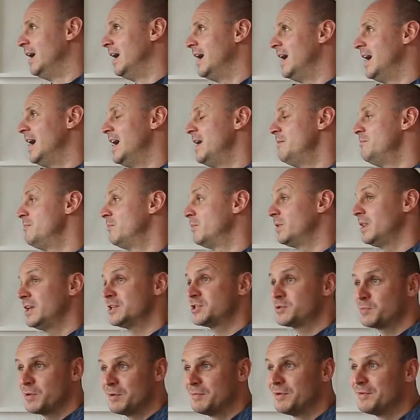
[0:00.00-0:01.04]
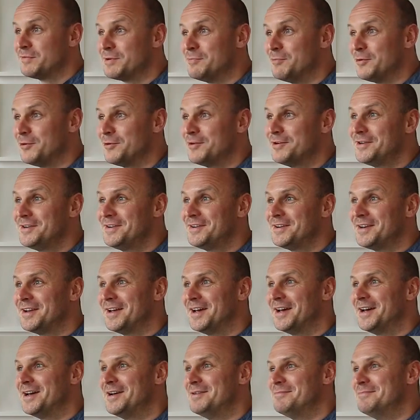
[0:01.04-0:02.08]
Well, I swim every morning.
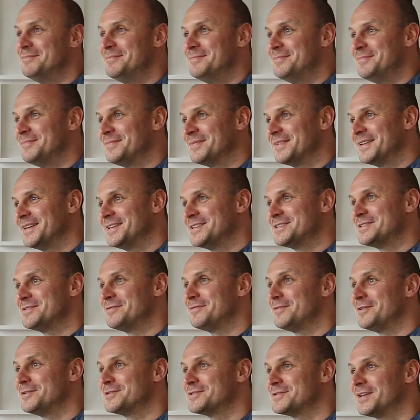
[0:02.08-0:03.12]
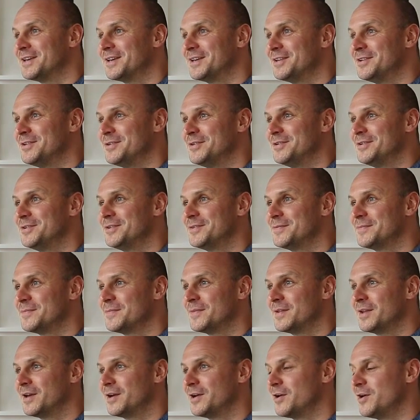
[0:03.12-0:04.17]
It's the first thing I do.
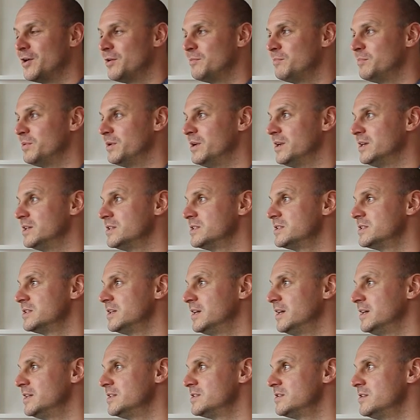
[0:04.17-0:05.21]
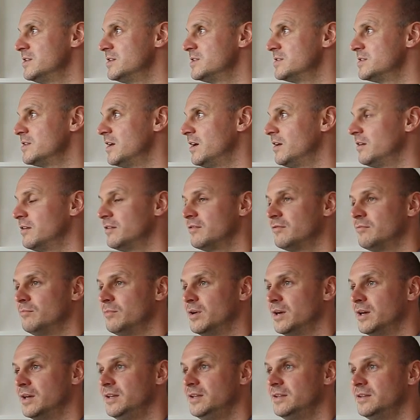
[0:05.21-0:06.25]
I get up and it's the start of
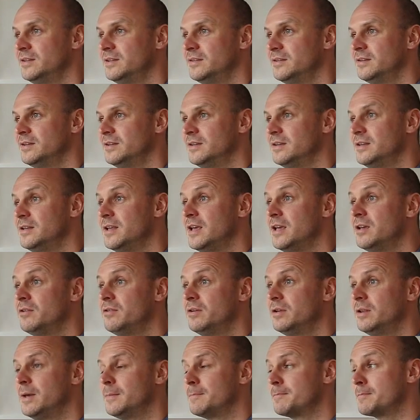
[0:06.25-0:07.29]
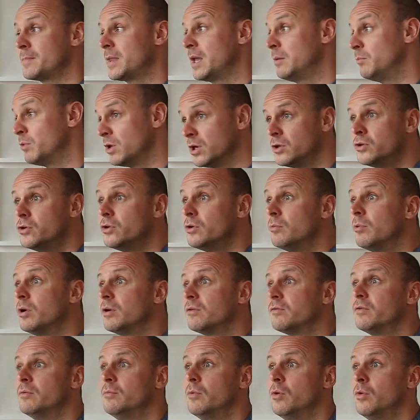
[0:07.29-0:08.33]
my day, really. And when I do work
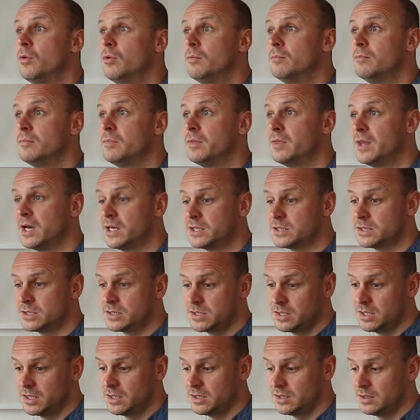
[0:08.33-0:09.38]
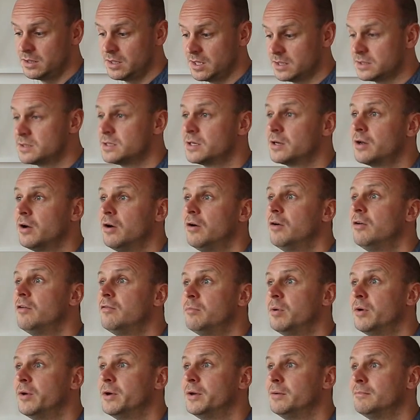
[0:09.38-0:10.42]
from home, that's the cut-off
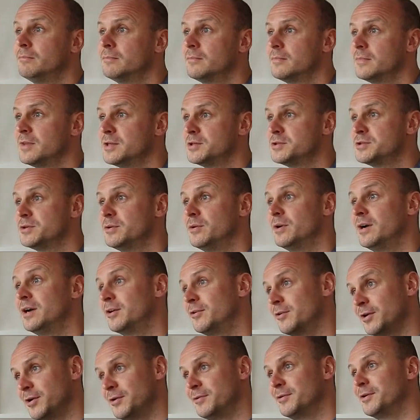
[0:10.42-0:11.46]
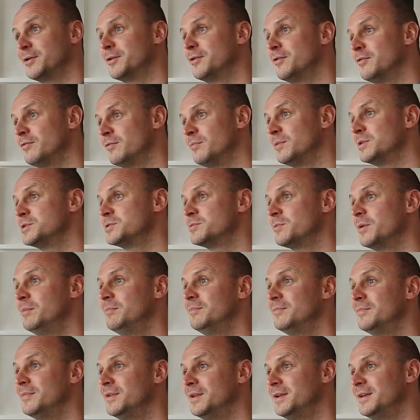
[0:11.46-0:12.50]
point. So I go out, I go for my
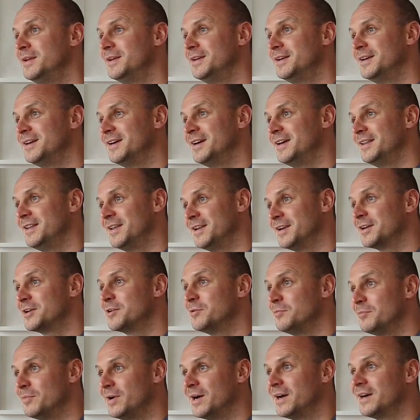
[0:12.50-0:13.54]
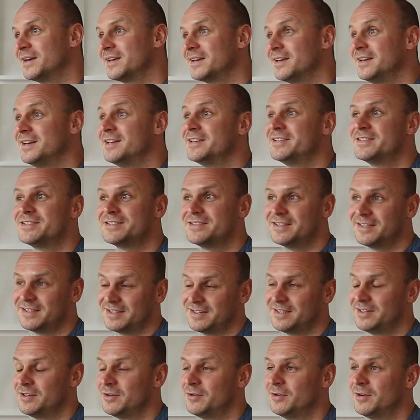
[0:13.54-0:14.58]
swim, and then I come back and it's,
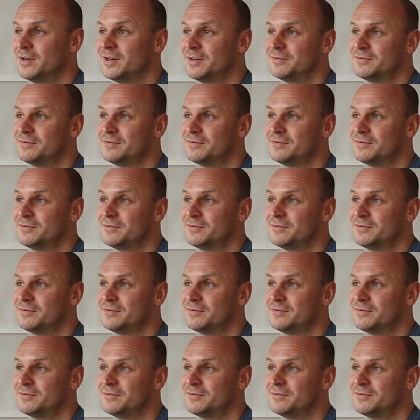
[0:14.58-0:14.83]
you know,